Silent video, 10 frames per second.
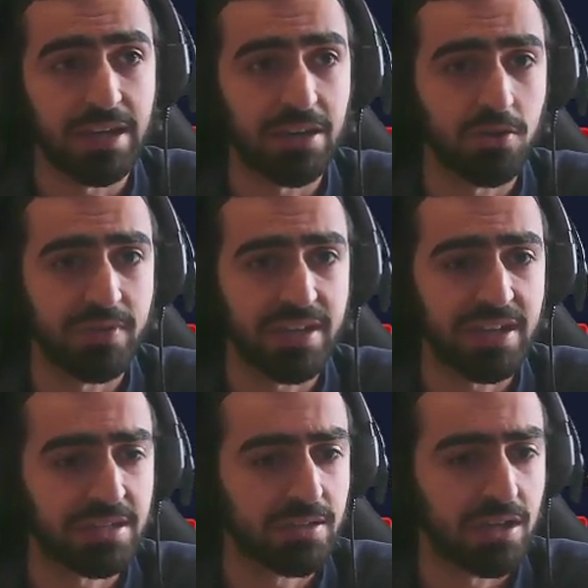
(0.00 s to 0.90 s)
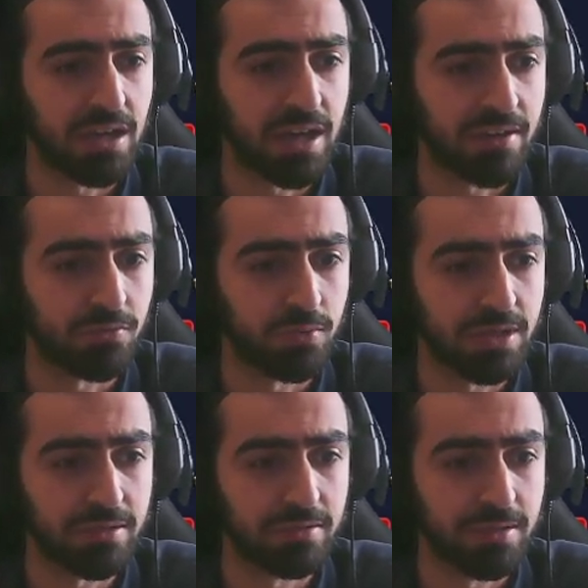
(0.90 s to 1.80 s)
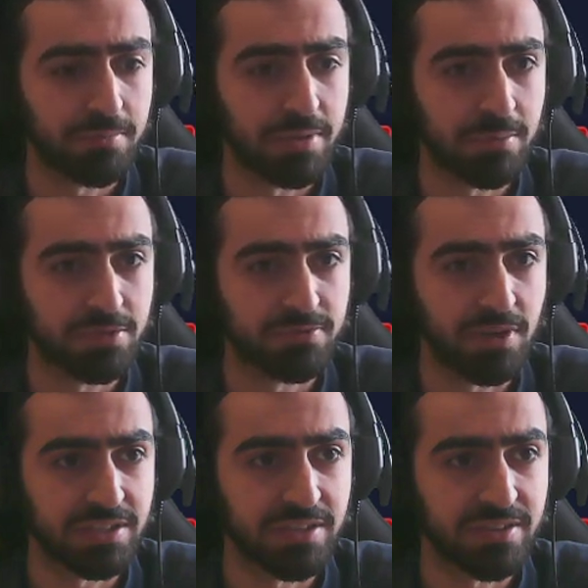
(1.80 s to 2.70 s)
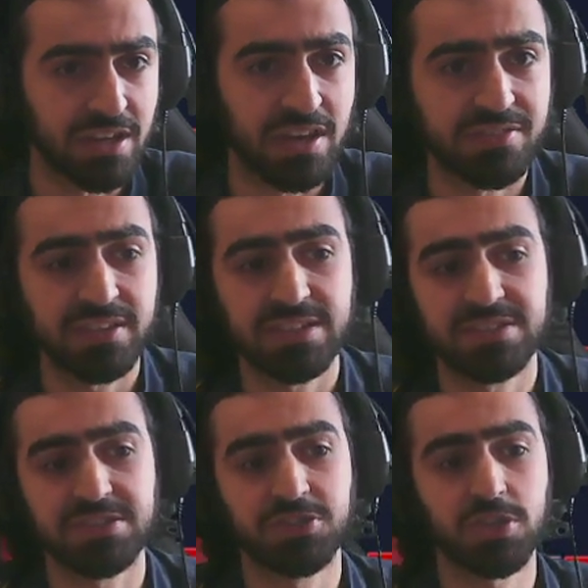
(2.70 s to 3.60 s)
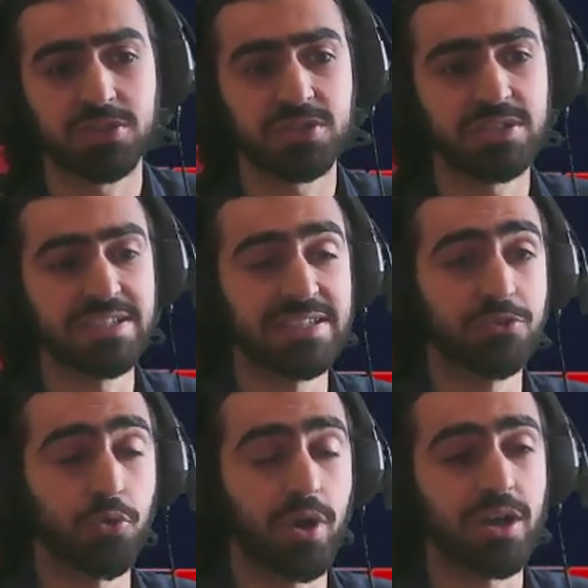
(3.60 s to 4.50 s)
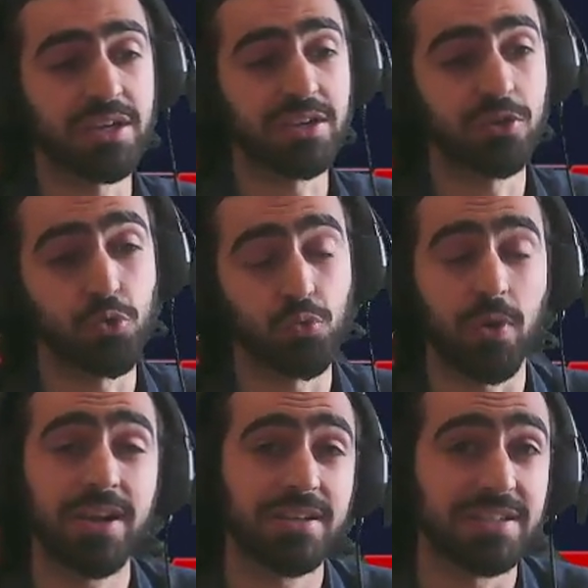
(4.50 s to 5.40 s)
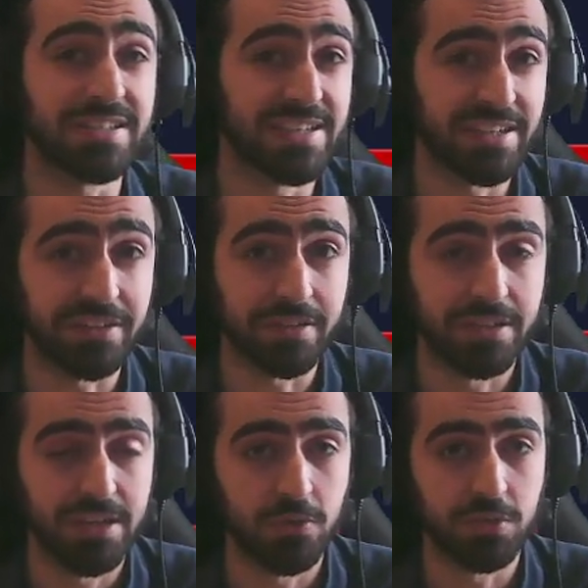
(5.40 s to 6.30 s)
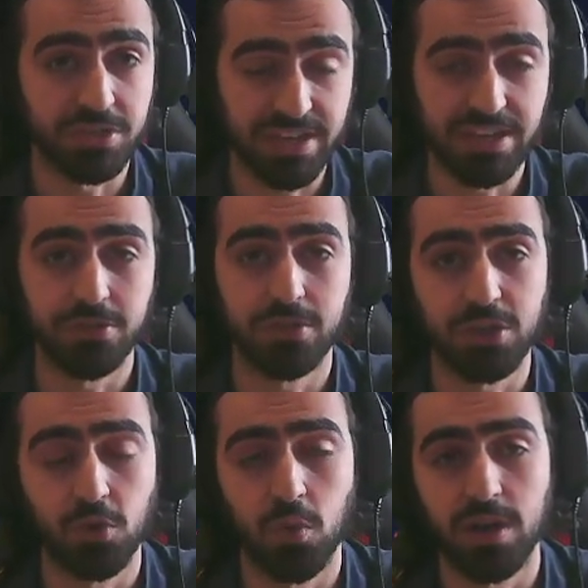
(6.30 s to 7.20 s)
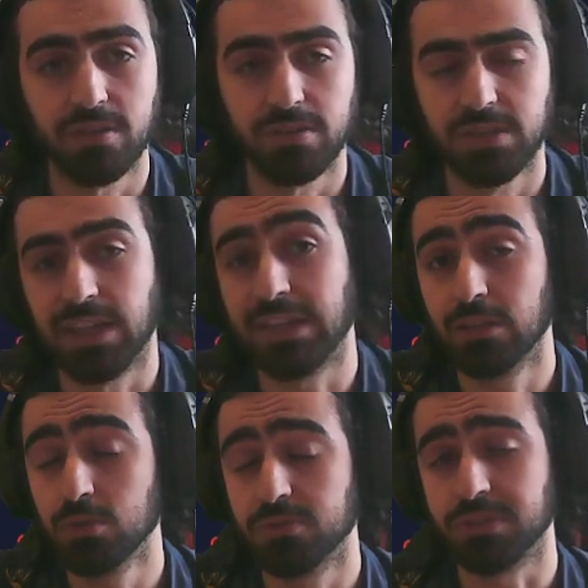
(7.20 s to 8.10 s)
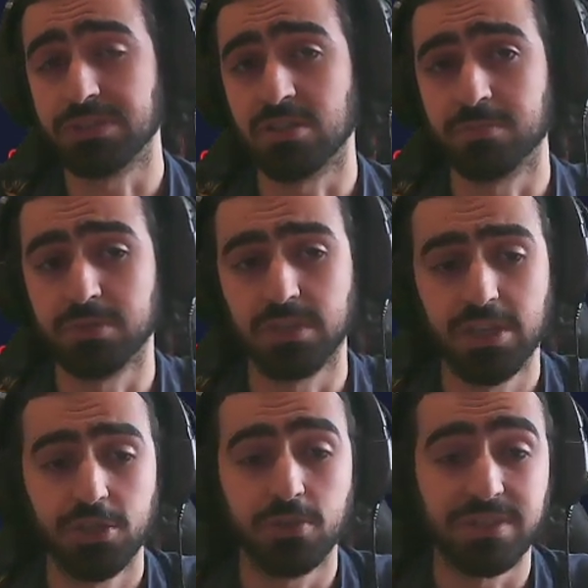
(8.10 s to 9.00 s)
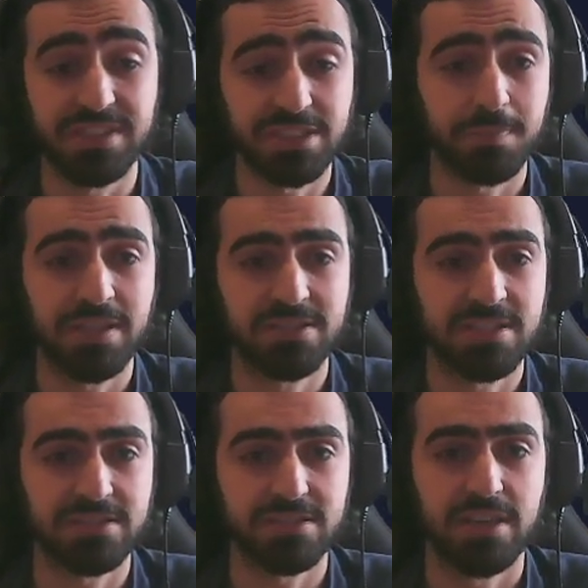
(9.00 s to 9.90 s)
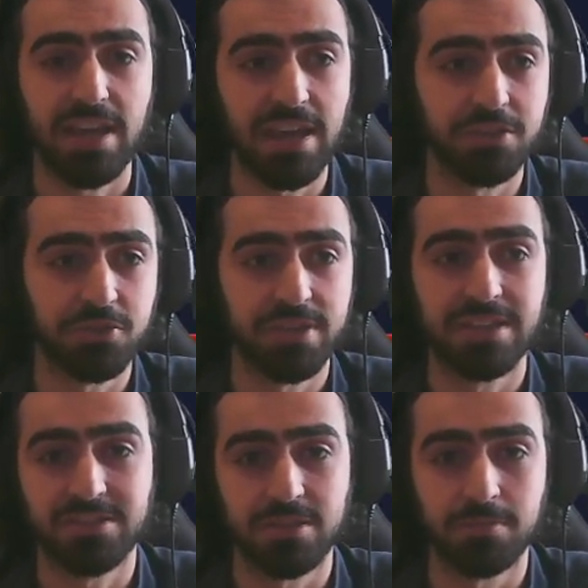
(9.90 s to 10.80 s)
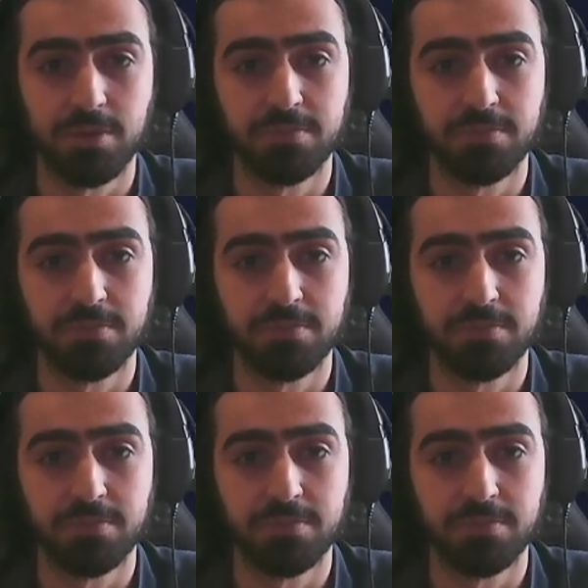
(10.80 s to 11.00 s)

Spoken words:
Over here, I haven't really been able to find anything. I think this is certain graded gear, which again you can acquire, like loot, for example. You can dismantle it, and you can get some